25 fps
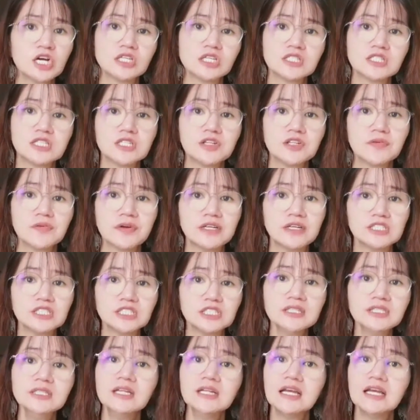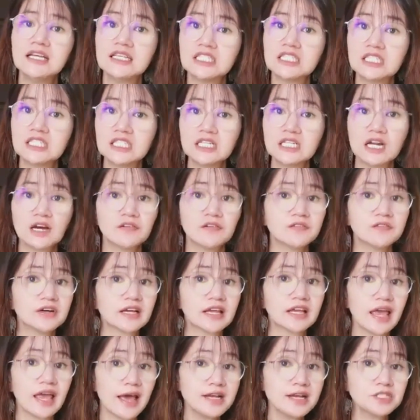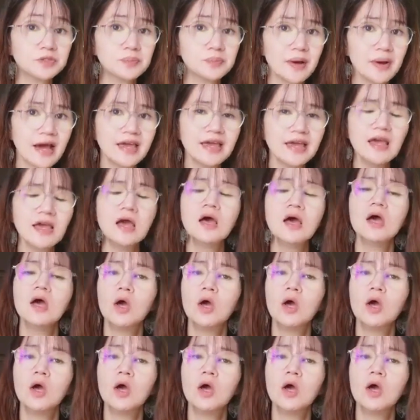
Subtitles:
consideration instead of a cash buy